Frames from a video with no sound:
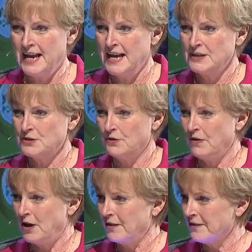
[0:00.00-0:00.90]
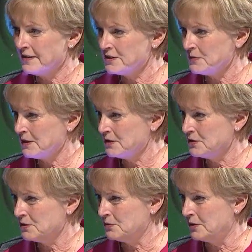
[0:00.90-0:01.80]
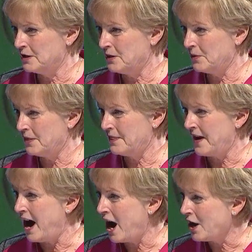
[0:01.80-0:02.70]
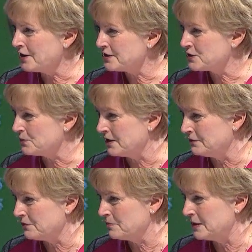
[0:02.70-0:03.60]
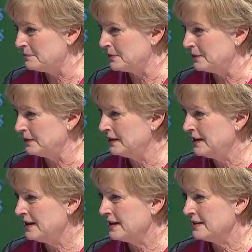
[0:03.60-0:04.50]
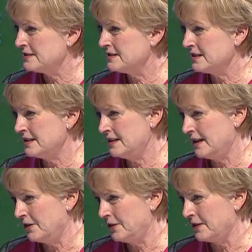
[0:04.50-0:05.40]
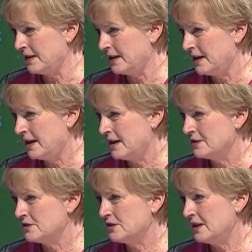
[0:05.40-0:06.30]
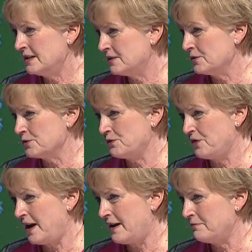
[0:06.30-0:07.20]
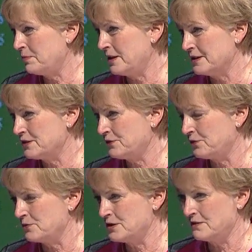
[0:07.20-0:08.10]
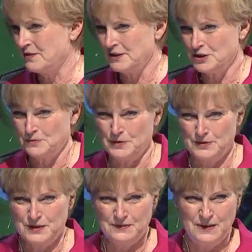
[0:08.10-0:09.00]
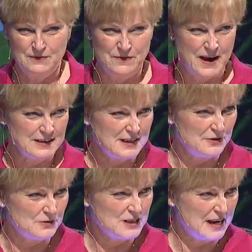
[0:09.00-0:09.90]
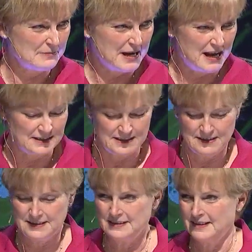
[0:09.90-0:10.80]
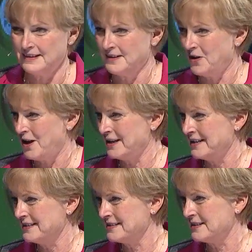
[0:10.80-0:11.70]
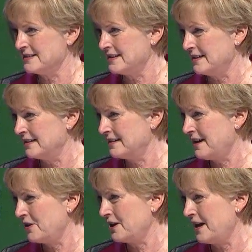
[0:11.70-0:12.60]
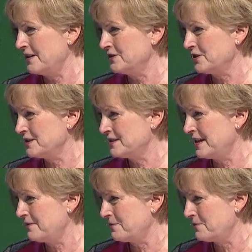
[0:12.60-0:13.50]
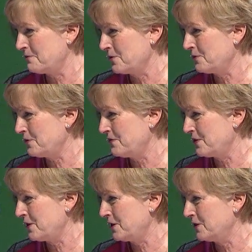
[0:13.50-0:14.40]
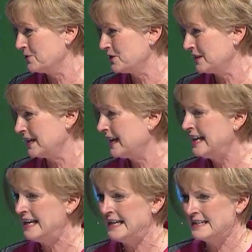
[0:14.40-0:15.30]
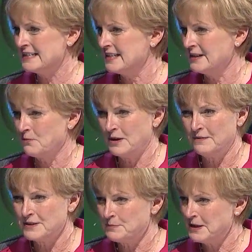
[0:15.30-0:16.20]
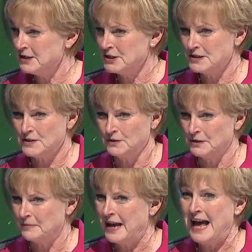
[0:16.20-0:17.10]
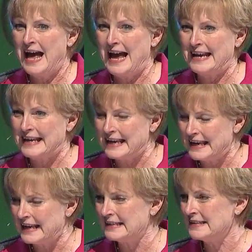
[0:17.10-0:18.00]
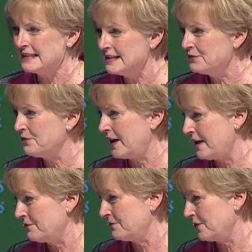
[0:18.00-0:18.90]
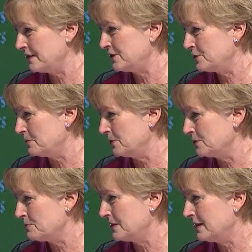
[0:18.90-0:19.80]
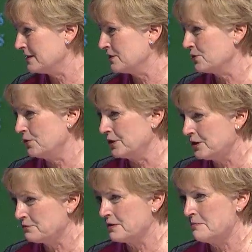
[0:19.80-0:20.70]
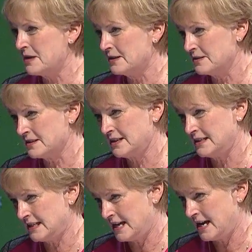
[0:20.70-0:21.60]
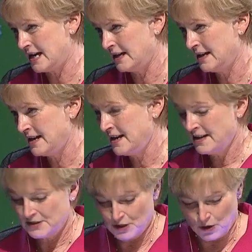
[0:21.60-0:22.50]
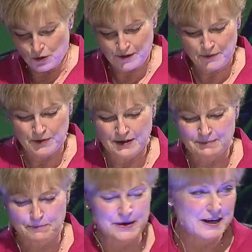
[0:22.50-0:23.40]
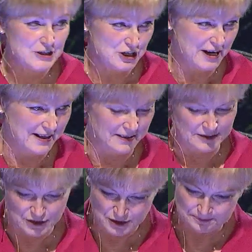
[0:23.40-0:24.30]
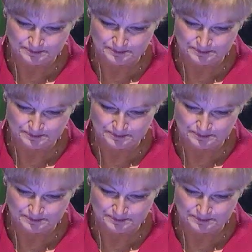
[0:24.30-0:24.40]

So of all the things we can do, we know that the hardest one for people is to eat healthy, to eat those 5+ fruits and vegetables. And in fact, I know Tom Kotke's in the audience. He's a cardiologist that we work with very closely. He said one of his patients told him, I can't eat 5 vegetables because there are only 3 meals in a day. So big challenge.